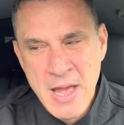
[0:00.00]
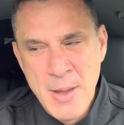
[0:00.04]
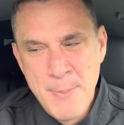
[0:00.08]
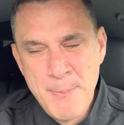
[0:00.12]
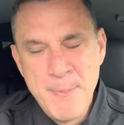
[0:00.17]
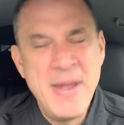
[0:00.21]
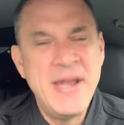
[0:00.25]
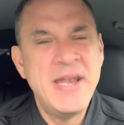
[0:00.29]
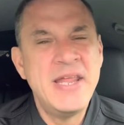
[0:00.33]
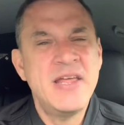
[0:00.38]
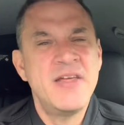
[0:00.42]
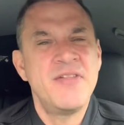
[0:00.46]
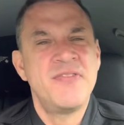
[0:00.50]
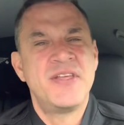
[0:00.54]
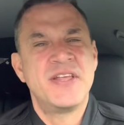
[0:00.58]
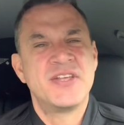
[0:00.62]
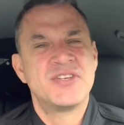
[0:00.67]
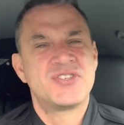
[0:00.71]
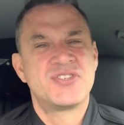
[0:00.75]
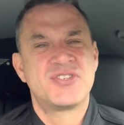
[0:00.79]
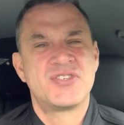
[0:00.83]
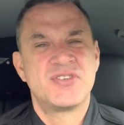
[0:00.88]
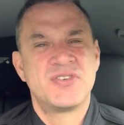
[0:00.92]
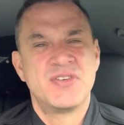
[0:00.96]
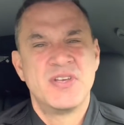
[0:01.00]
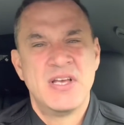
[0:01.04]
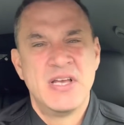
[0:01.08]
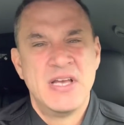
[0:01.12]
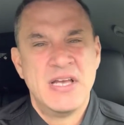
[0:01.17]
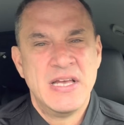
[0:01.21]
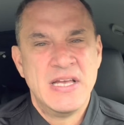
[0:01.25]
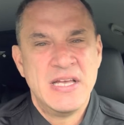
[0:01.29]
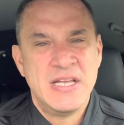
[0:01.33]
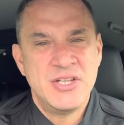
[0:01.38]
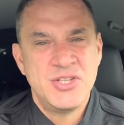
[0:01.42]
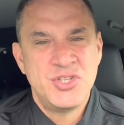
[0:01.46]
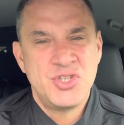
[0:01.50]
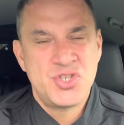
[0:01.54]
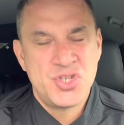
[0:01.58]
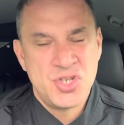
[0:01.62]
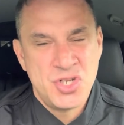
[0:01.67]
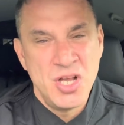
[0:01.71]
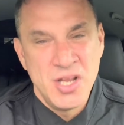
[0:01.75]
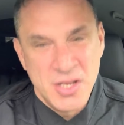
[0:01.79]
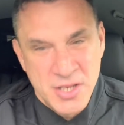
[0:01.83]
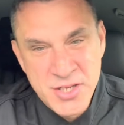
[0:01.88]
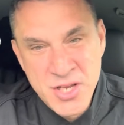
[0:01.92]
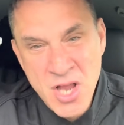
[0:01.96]
many of these
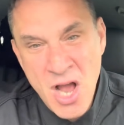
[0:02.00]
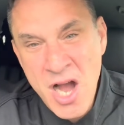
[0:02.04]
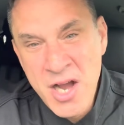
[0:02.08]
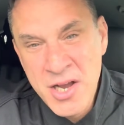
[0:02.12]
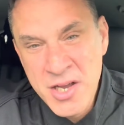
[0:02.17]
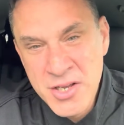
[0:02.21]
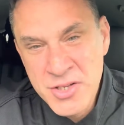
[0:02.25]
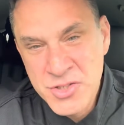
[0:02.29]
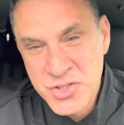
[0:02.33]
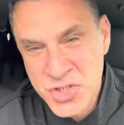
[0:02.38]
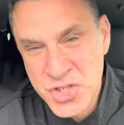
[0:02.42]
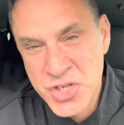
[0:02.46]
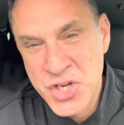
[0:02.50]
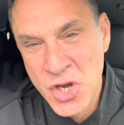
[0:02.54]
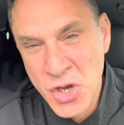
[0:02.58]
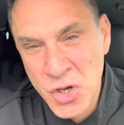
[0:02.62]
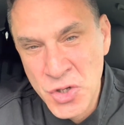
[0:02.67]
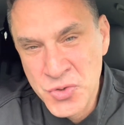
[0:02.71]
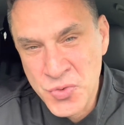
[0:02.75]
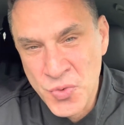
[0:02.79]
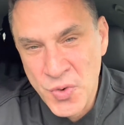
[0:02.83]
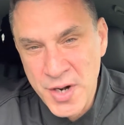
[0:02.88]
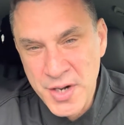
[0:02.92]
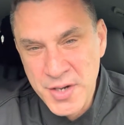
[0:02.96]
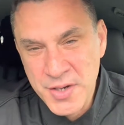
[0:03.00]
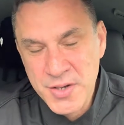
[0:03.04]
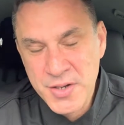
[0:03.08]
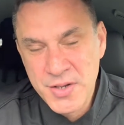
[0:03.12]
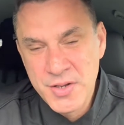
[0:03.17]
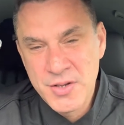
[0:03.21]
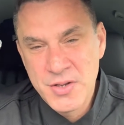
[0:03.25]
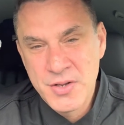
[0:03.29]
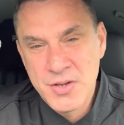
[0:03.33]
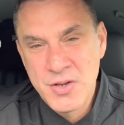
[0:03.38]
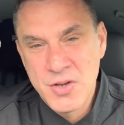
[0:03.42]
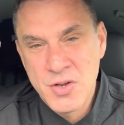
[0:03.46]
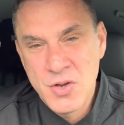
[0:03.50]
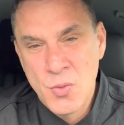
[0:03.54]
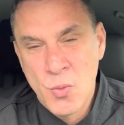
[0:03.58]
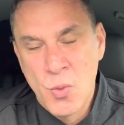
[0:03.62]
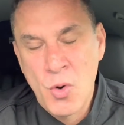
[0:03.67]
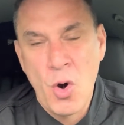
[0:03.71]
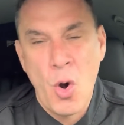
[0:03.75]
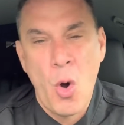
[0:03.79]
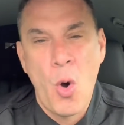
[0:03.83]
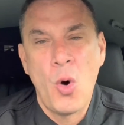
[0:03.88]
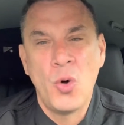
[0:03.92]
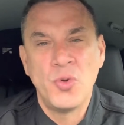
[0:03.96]
ch young children
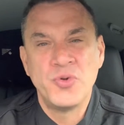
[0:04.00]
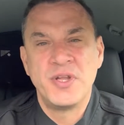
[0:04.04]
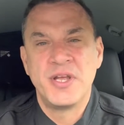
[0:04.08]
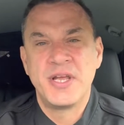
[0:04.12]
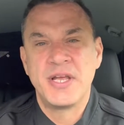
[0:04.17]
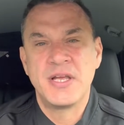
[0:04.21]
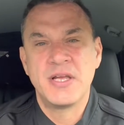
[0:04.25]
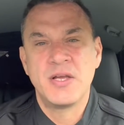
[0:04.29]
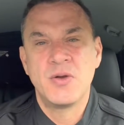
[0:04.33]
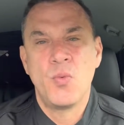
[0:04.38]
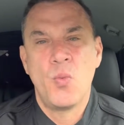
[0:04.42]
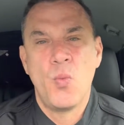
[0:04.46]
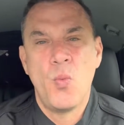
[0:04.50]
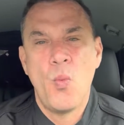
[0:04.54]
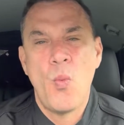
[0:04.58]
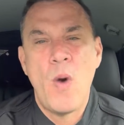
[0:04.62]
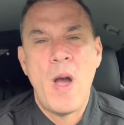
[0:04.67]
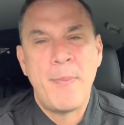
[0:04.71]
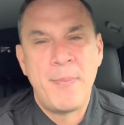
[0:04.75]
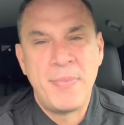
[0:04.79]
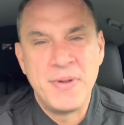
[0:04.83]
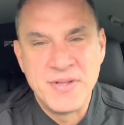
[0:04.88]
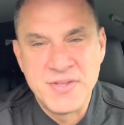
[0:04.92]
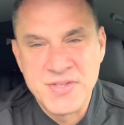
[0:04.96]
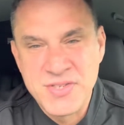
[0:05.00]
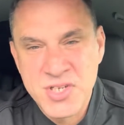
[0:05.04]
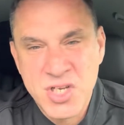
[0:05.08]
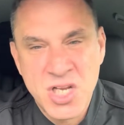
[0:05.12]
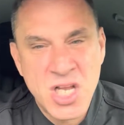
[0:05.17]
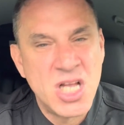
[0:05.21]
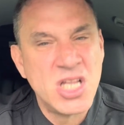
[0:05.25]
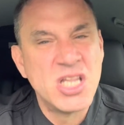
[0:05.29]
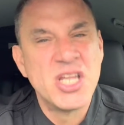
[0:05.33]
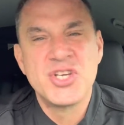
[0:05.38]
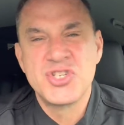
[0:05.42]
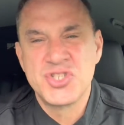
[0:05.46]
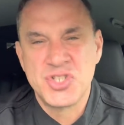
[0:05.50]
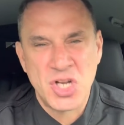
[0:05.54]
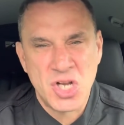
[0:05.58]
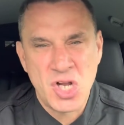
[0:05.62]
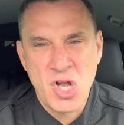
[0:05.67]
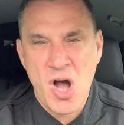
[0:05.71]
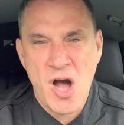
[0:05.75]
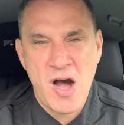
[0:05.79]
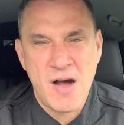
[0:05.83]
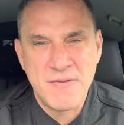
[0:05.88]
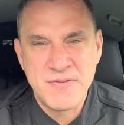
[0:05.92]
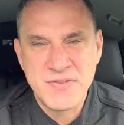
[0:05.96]
were holding weapons
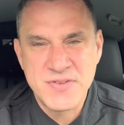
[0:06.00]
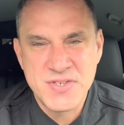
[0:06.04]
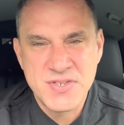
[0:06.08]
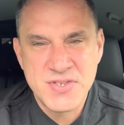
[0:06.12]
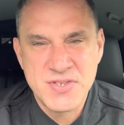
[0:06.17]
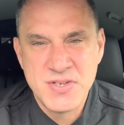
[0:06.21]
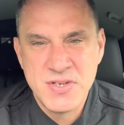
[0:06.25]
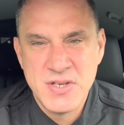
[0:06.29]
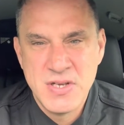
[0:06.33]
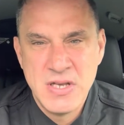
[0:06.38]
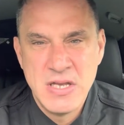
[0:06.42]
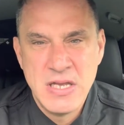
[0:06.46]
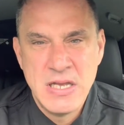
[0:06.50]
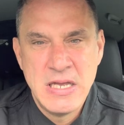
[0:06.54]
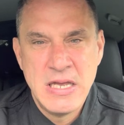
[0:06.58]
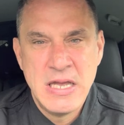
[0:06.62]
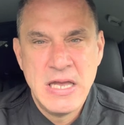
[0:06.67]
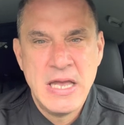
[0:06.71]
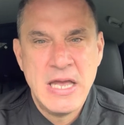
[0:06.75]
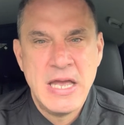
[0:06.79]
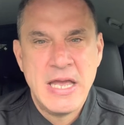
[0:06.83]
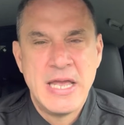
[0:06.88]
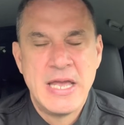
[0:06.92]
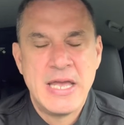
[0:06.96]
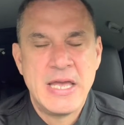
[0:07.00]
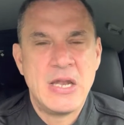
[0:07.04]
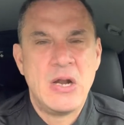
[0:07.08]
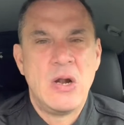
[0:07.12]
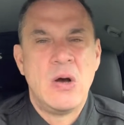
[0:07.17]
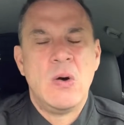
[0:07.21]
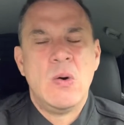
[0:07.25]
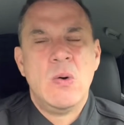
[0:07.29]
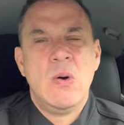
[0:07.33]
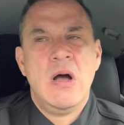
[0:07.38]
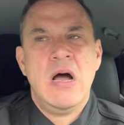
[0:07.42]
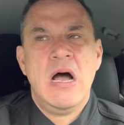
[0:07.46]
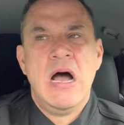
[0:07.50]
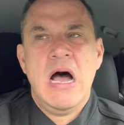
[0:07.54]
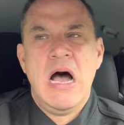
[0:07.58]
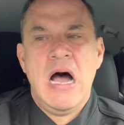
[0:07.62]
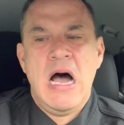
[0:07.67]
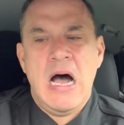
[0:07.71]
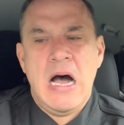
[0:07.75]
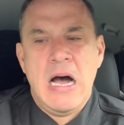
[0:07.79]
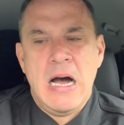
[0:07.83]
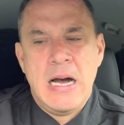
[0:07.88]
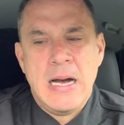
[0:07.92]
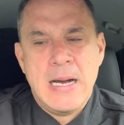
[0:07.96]
Kalashnikovs you know
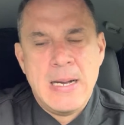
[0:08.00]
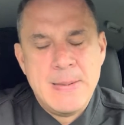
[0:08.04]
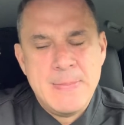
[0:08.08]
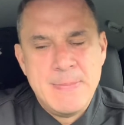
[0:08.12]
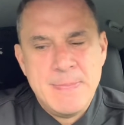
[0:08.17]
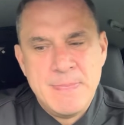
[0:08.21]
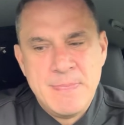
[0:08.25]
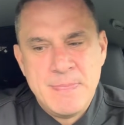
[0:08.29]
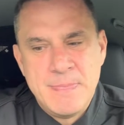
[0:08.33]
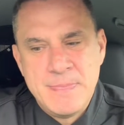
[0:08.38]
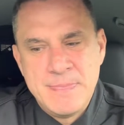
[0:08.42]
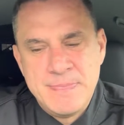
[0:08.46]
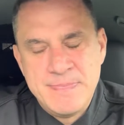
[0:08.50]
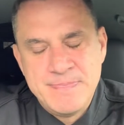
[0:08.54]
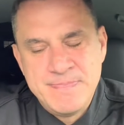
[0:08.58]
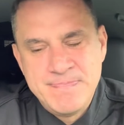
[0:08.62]
um,